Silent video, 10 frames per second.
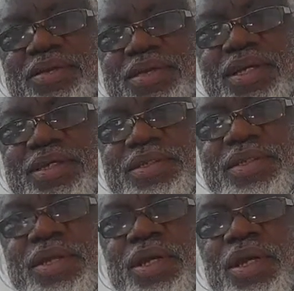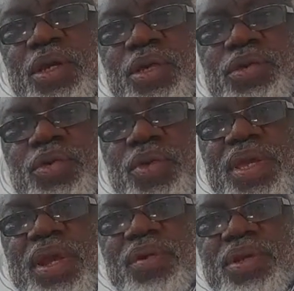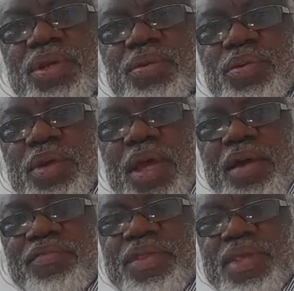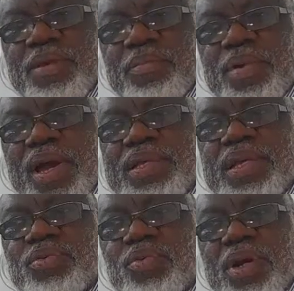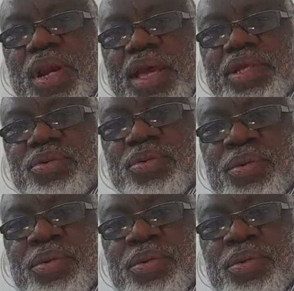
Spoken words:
countries. So we can only have the impact that we would like